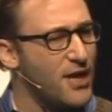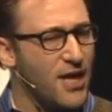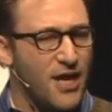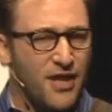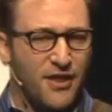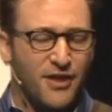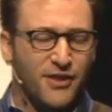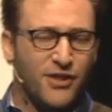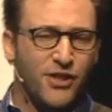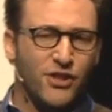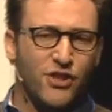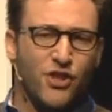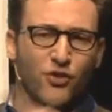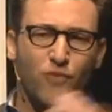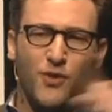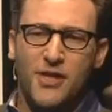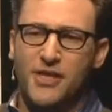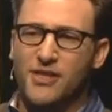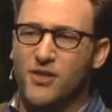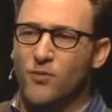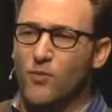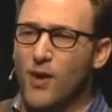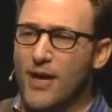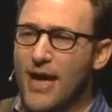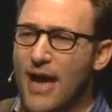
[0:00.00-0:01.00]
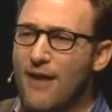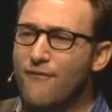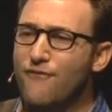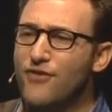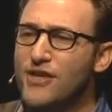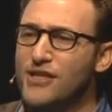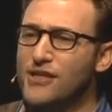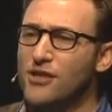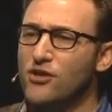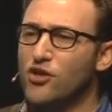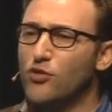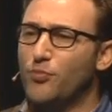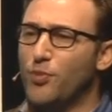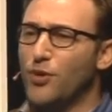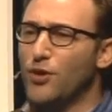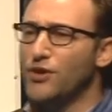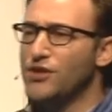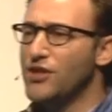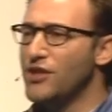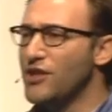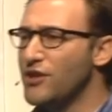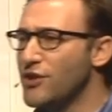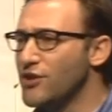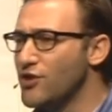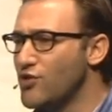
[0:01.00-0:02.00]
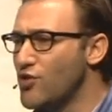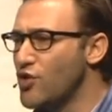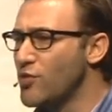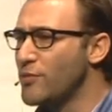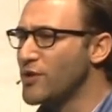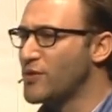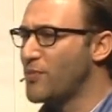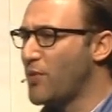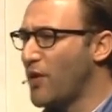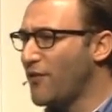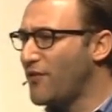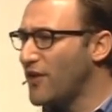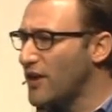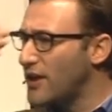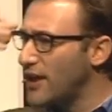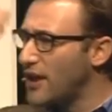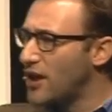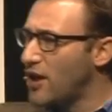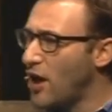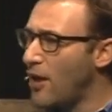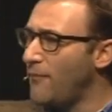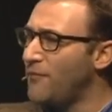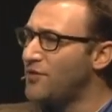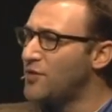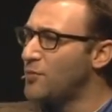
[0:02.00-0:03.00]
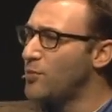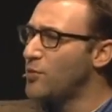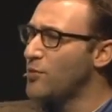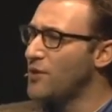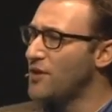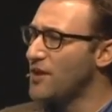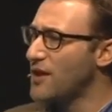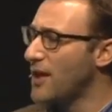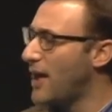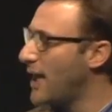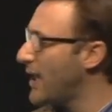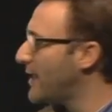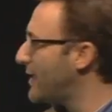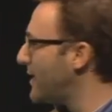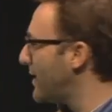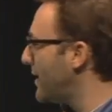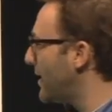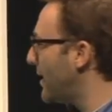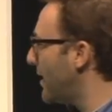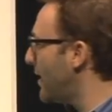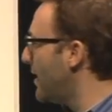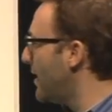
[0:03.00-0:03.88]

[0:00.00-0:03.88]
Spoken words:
This is the reason why every single person in this room is perfectly comfortable with the idea